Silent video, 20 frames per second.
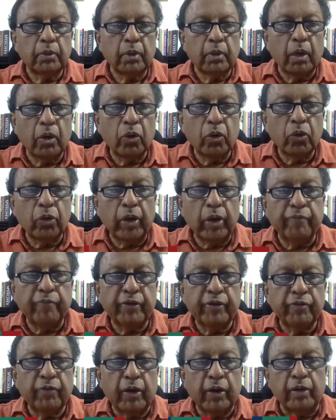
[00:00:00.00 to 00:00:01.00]
Hello,
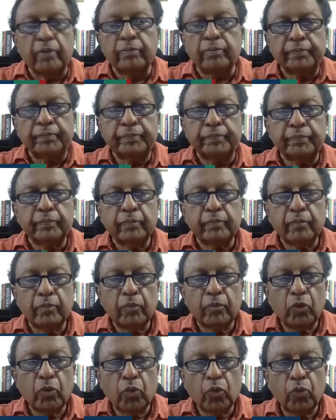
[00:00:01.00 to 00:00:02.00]
everyone.
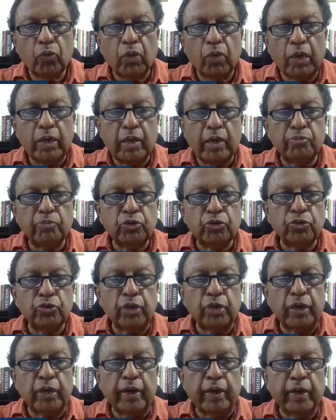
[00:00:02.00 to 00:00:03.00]
Welcome
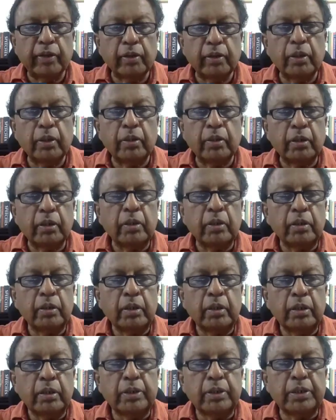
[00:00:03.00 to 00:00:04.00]
to another
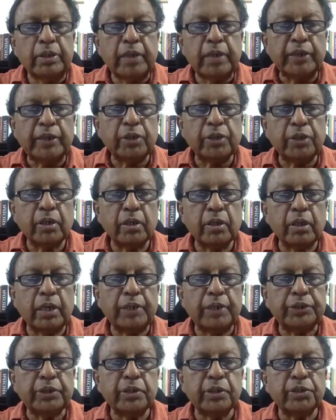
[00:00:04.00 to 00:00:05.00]
International
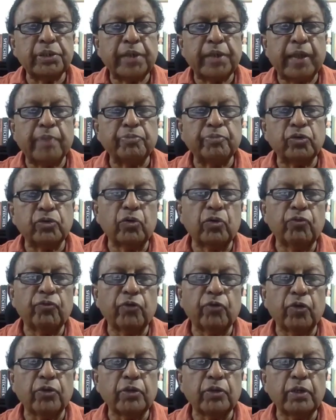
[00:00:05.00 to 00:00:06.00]
Relations capsule
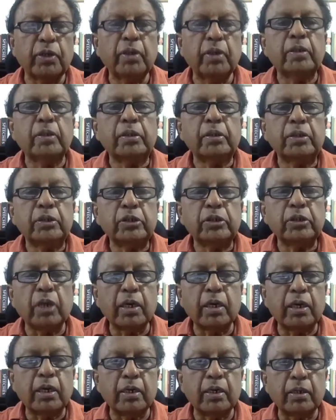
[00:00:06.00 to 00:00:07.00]
for the
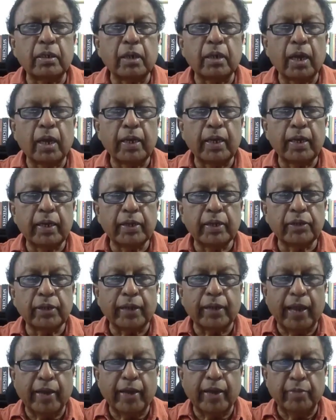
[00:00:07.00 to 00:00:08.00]
Shankar I A S
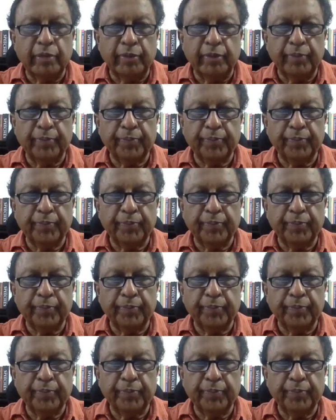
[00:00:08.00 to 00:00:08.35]
Academy.